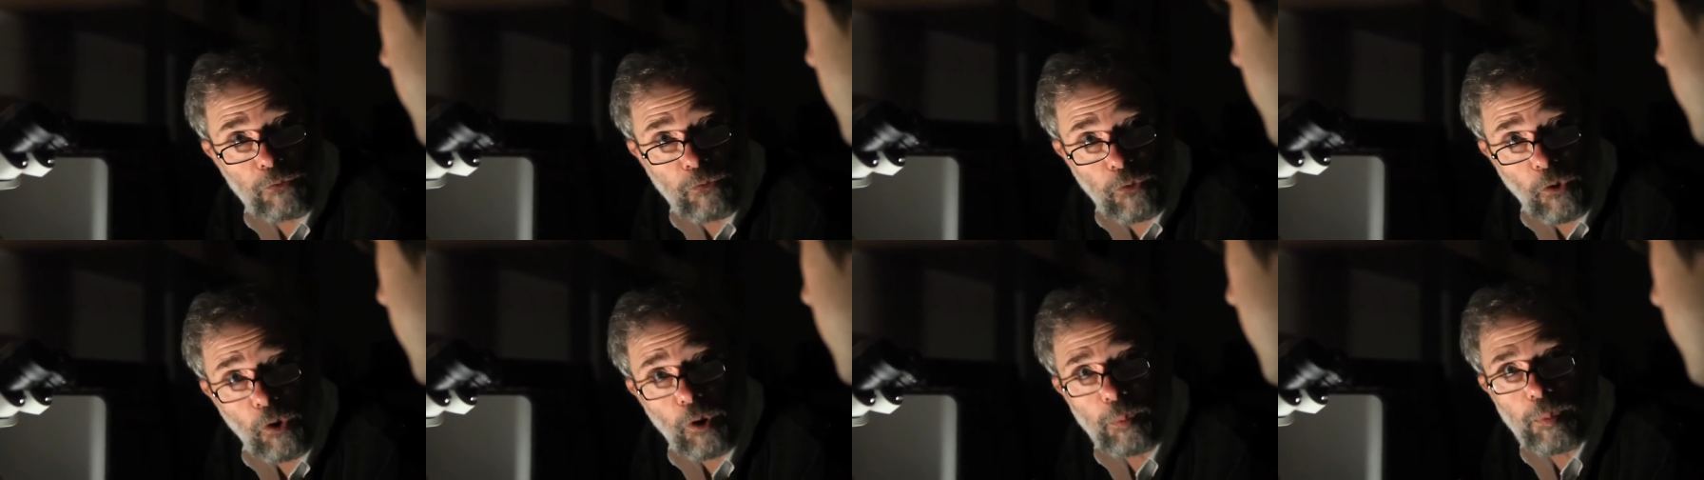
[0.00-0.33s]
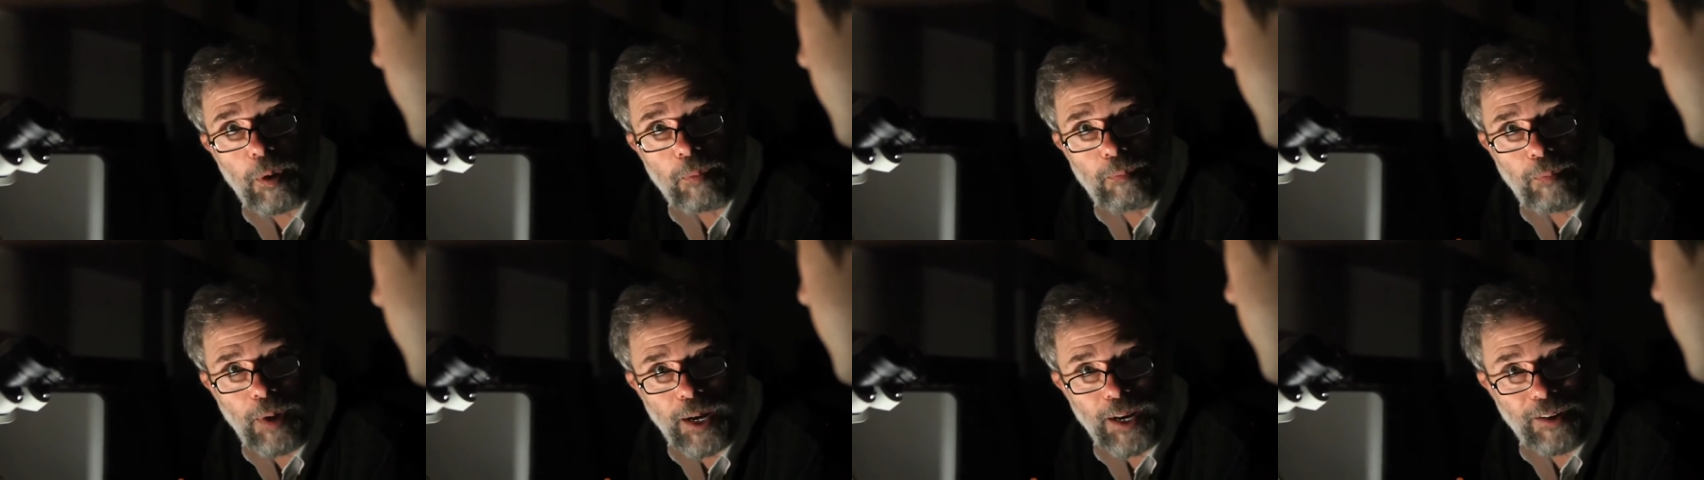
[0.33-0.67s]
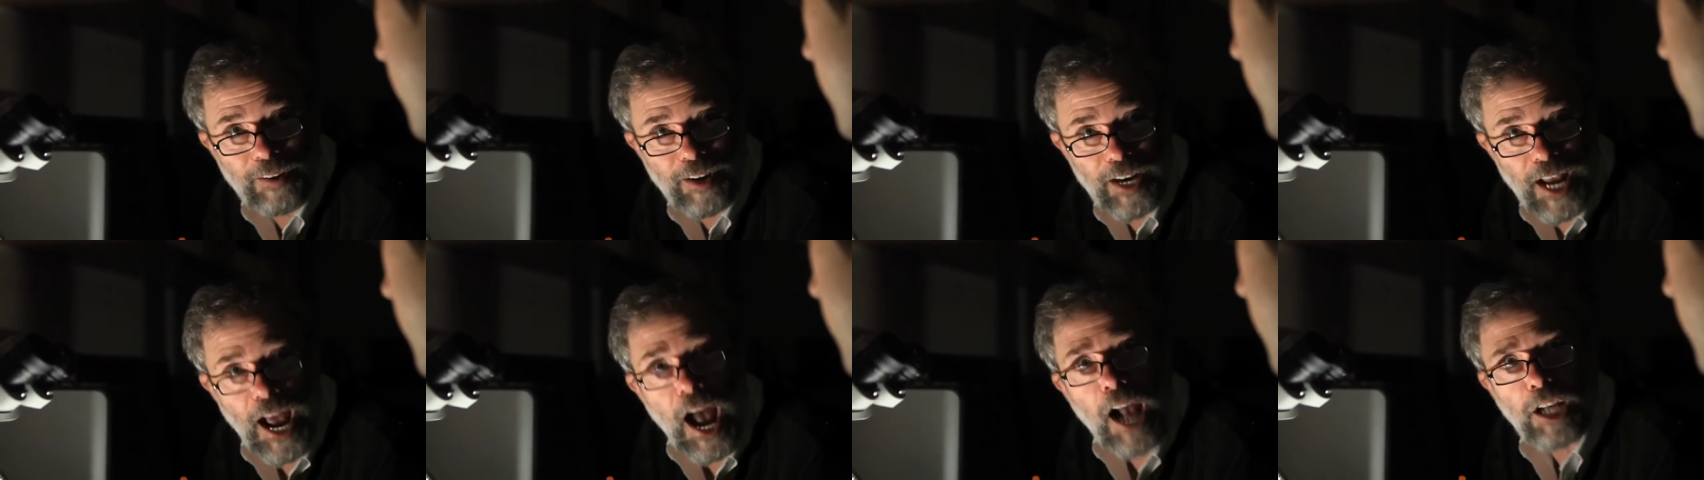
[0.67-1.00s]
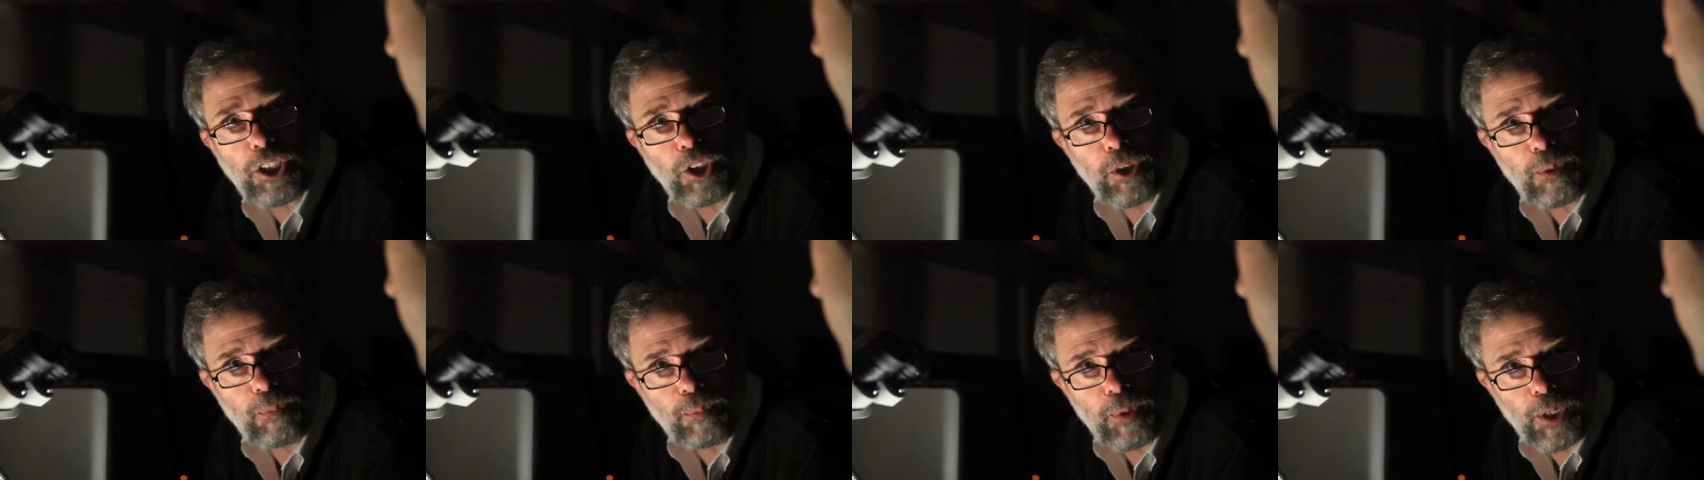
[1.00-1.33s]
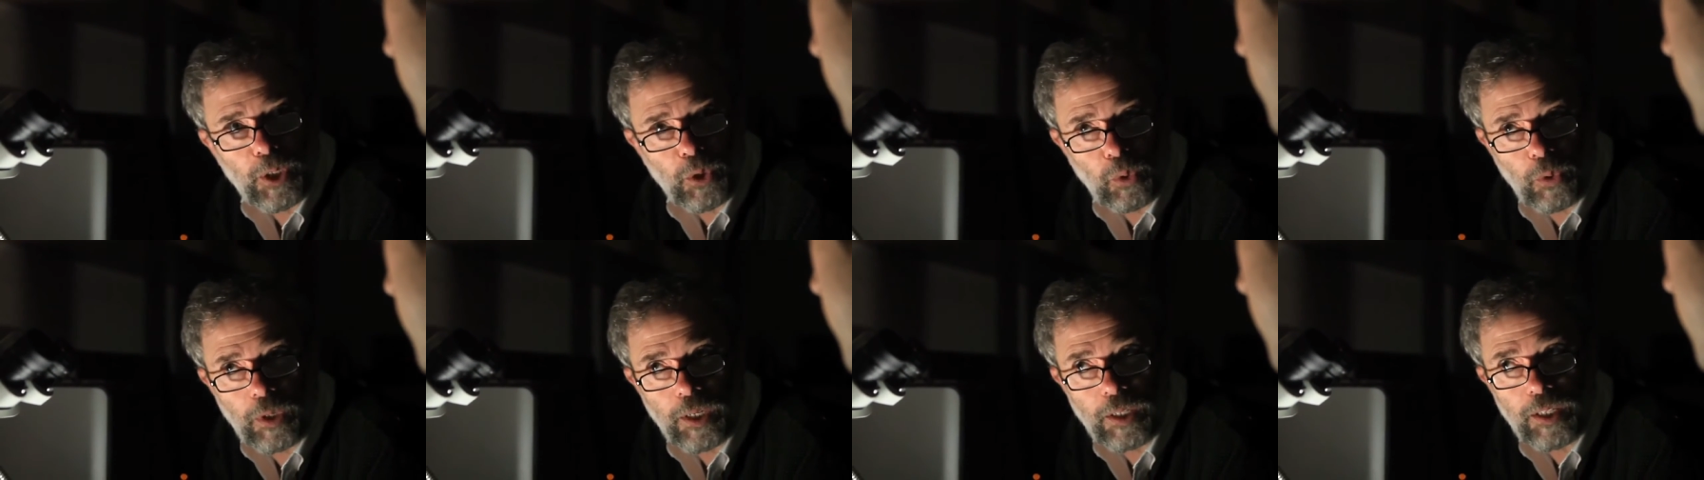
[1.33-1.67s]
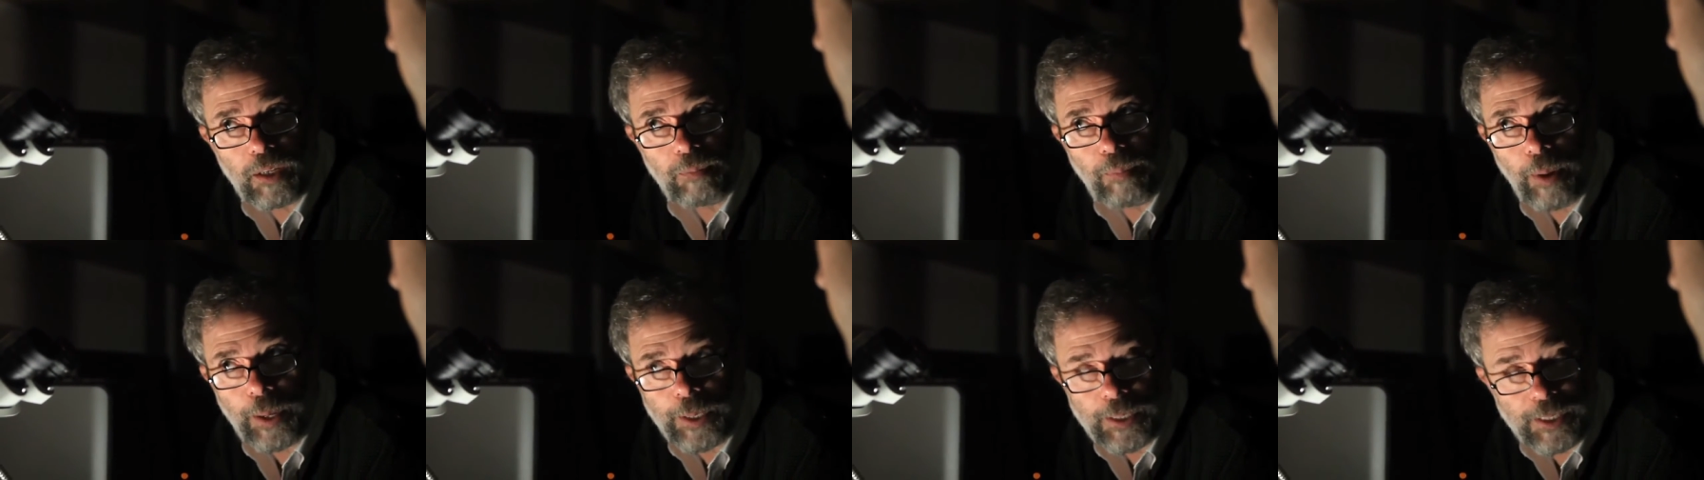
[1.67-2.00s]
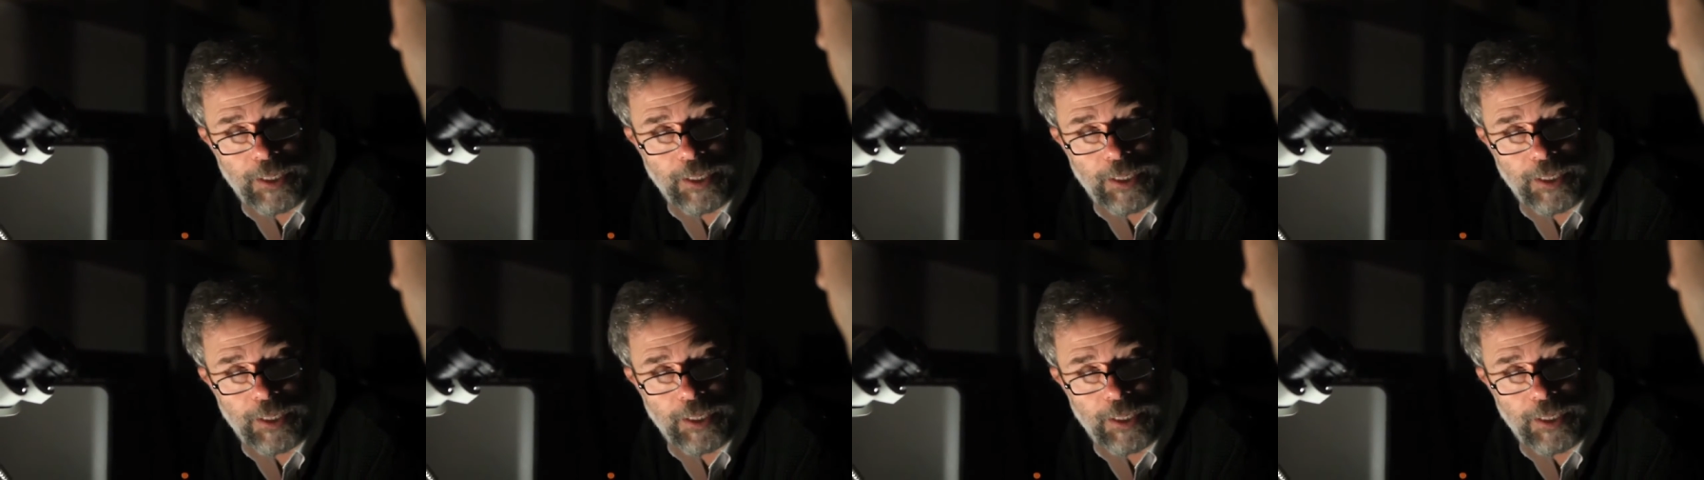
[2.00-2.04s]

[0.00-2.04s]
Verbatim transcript: the Moon, but it came from inside the Moon. Our